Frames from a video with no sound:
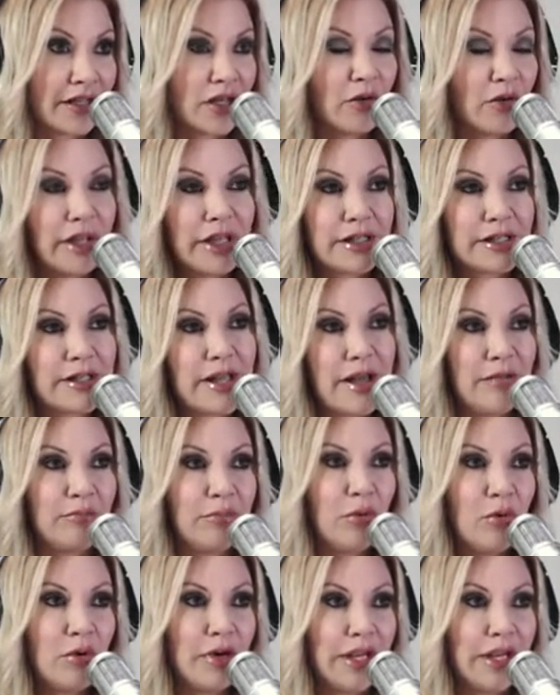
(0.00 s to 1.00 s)
And you get to
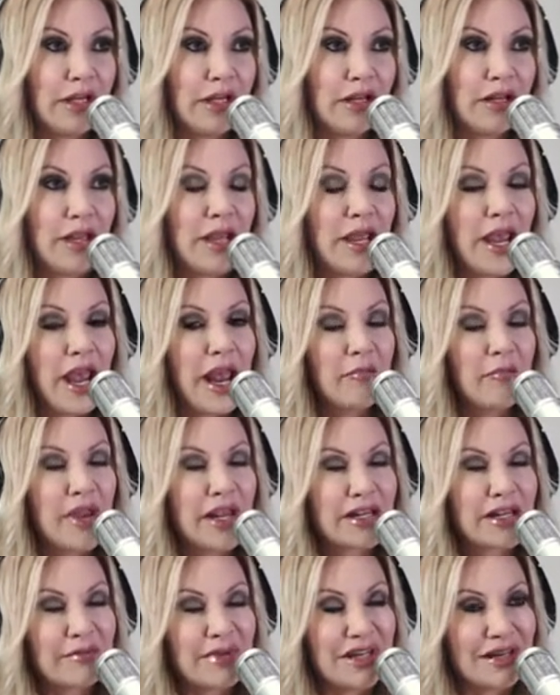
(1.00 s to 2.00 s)
that point, and it
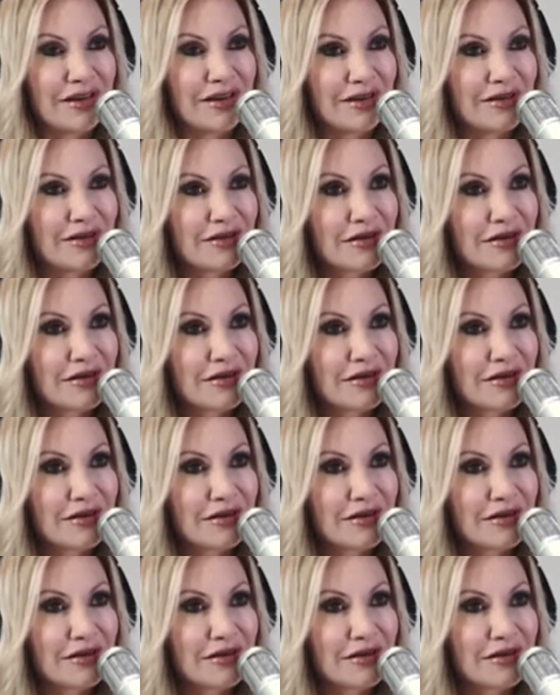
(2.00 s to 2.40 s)
makes me